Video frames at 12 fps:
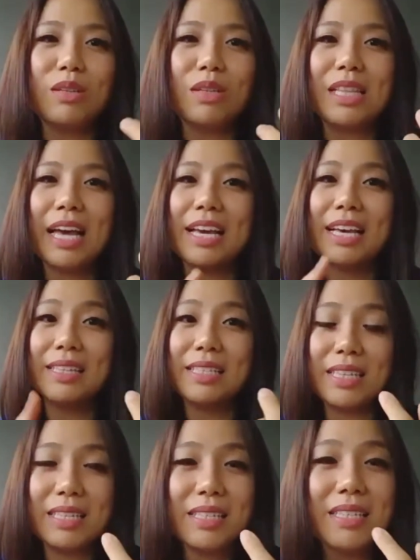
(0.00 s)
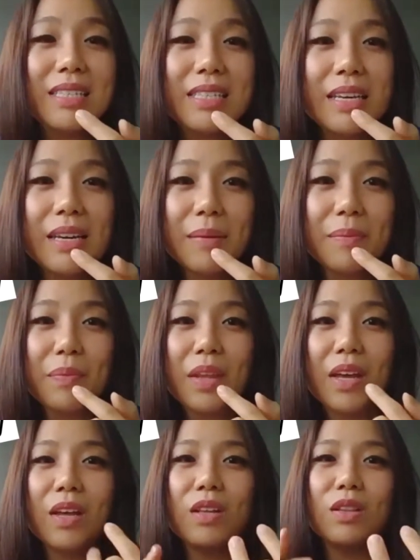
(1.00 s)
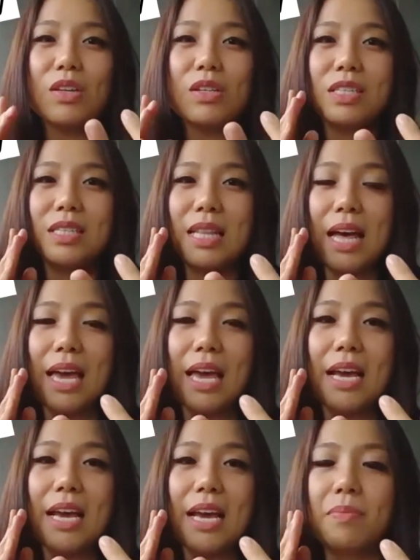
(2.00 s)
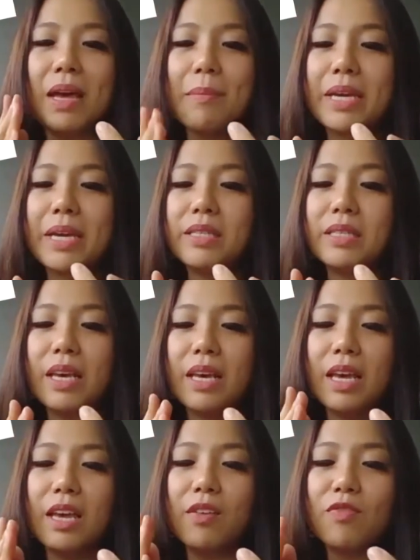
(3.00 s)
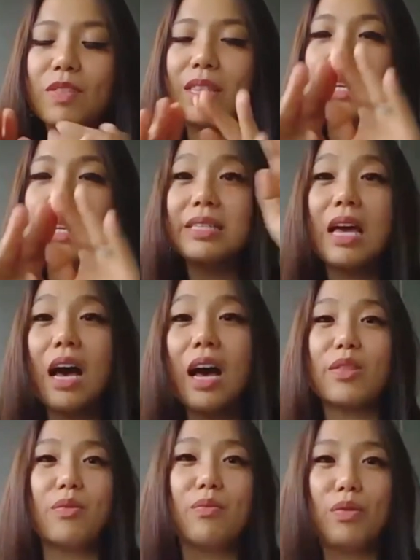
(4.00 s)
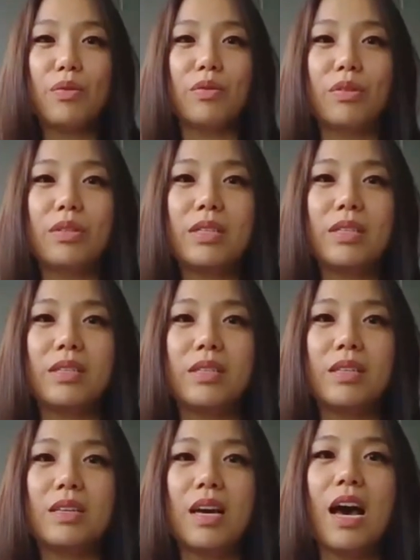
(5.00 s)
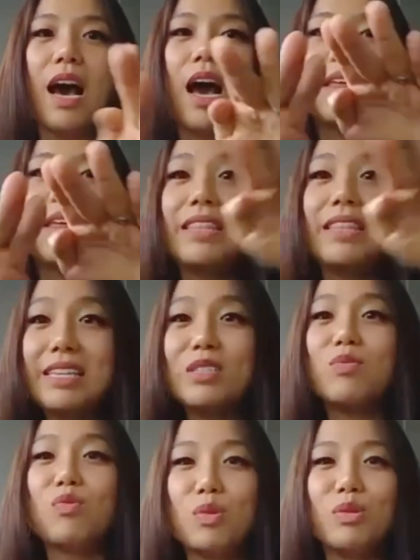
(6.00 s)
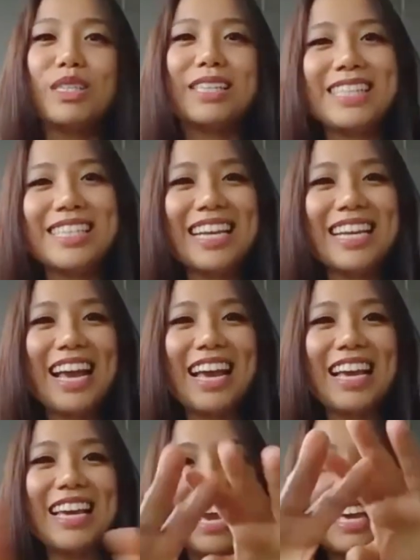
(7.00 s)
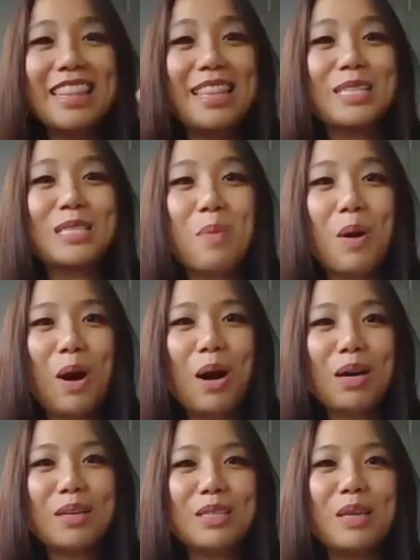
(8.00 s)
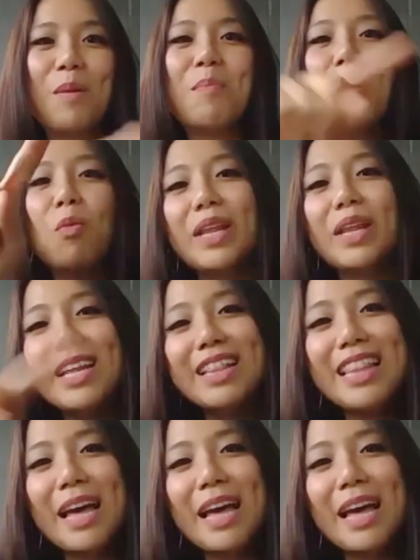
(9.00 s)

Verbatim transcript: look like consistency, looks like, that means if these are the rules, these rules stay in this box, but within